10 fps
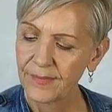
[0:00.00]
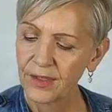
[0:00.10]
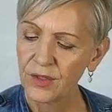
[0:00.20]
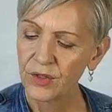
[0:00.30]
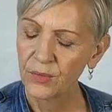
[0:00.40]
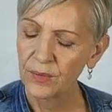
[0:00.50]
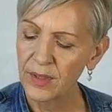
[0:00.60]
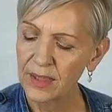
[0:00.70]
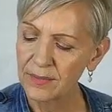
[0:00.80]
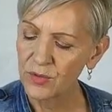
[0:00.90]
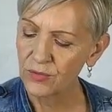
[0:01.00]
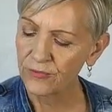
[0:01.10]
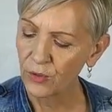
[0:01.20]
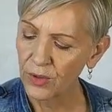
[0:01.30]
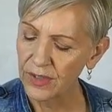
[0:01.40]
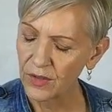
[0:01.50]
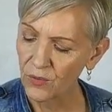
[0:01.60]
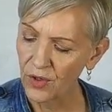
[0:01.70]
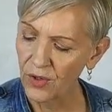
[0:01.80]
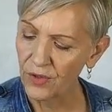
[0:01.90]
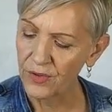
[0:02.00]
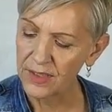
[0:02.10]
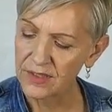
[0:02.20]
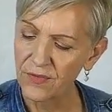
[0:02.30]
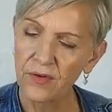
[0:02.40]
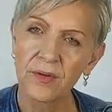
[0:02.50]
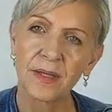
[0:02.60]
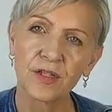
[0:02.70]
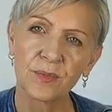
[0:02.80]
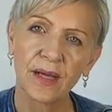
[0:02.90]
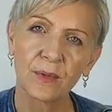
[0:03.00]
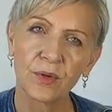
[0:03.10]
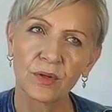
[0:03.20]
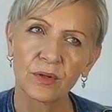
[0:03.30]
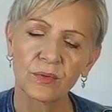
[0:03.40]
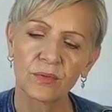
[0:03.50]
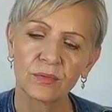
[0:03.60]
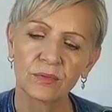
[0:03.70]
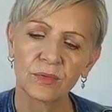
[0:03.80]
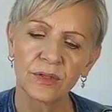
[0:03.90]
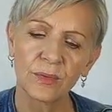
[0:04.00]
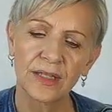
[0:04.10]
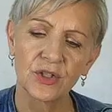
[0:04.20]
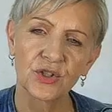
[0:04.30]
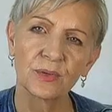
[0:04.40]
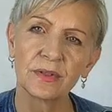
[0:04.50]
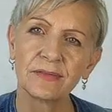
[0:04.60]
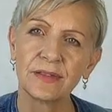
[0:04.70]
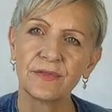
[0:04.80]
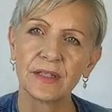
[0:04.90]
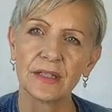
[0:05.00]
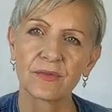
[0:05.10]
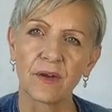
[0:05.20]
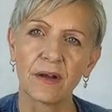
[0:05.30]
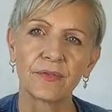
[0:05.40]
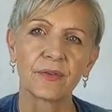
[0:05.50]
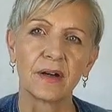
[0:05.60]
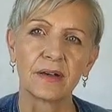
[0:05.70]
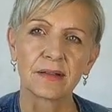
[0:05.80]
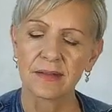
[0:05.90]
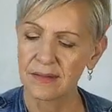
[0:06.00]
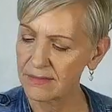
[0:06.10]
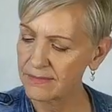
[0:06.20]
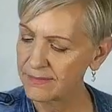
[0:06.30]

You know, when we come to a fork in the road, it's very much about, well, what do we intuitively feel is right for us?